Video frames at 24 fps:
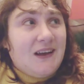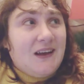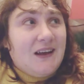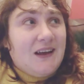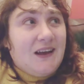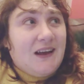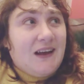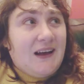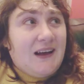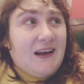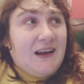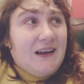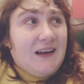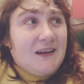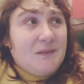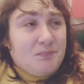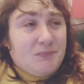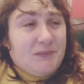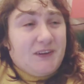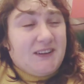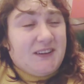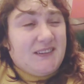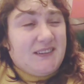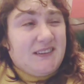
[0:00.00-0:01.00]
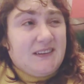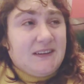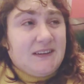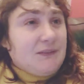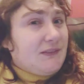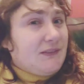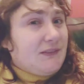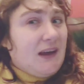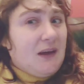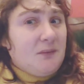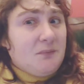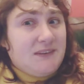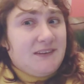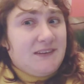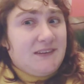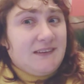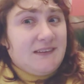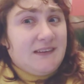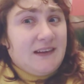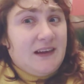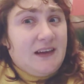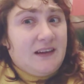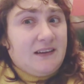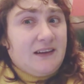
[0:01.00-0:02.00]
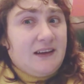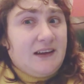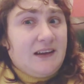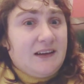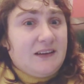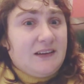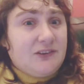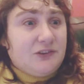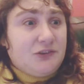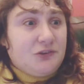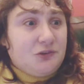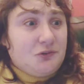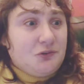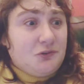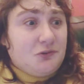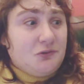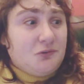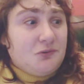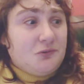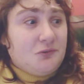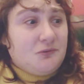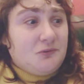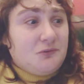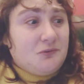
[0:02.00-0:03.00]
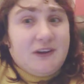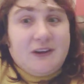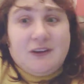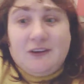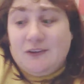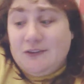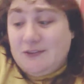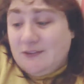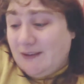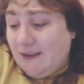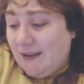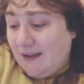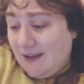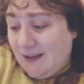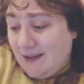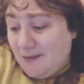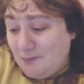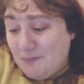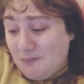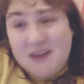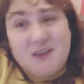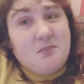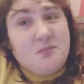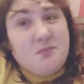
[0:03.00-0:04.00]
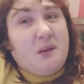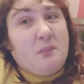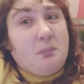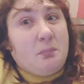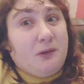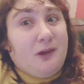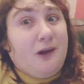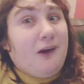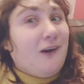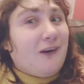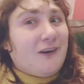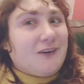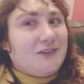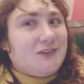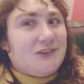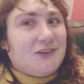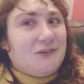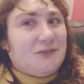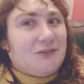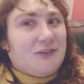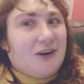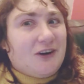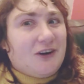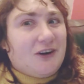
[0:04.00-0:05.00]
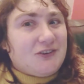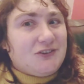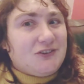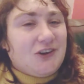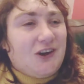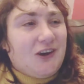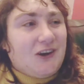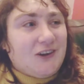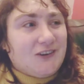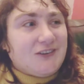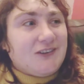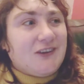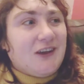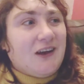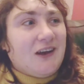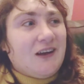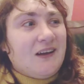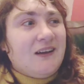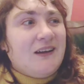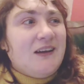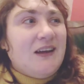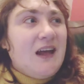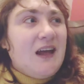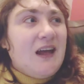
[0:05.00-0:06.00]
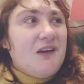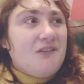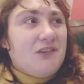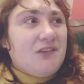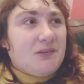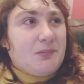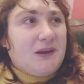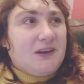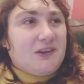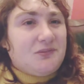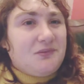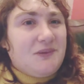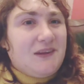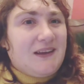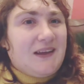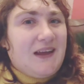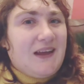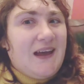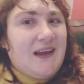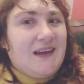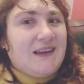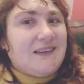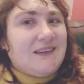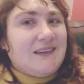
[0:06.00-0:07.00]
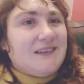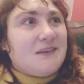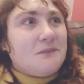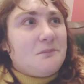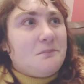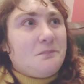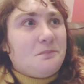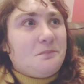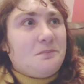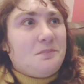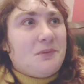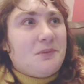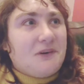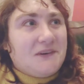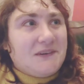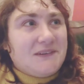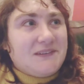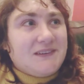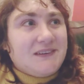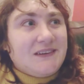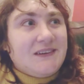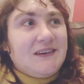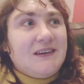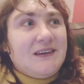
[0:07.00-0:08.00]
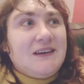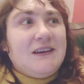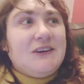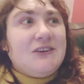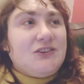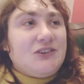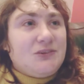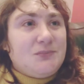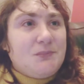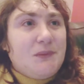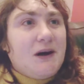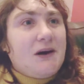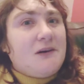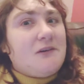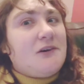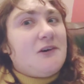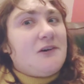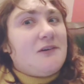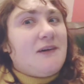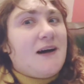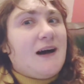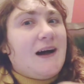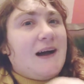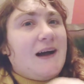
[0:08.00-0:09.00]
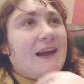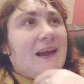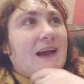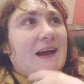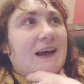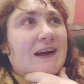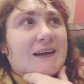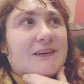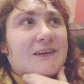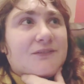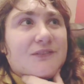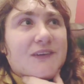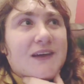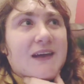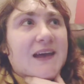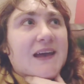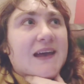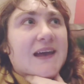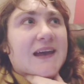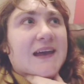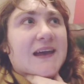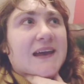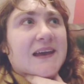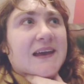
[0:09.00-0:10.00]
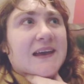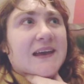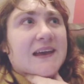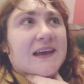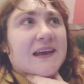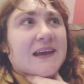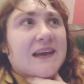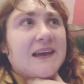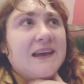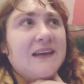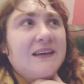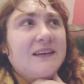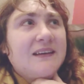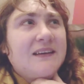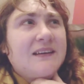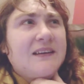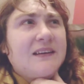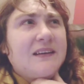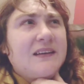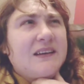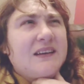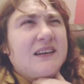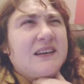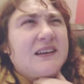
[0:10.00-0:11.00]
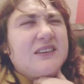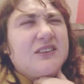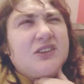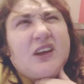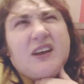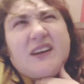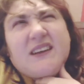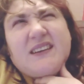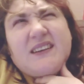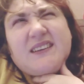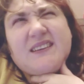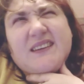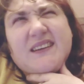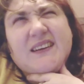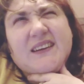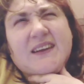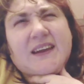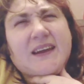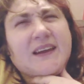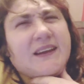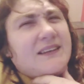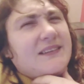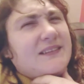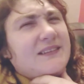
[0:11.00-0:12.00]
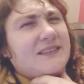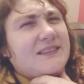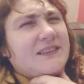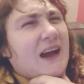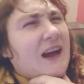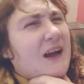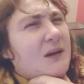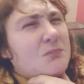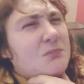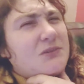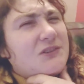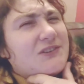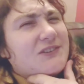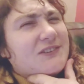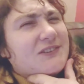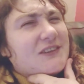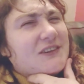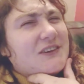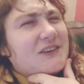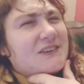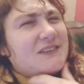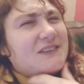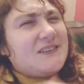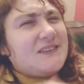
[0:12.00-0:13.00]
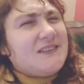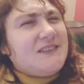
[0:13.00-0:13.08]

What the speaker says: I didn't have time to sit down and do videos. Even my blogs have got shorter this past weekend. But tomorrow I have a not an exam as such,